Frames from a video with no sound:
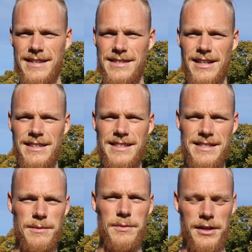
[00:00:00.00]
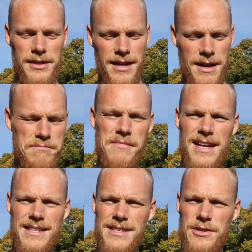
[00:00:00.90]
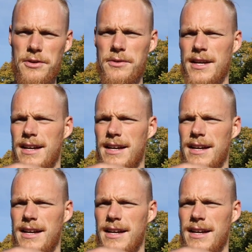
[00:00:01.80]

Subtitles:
done a similar mace. So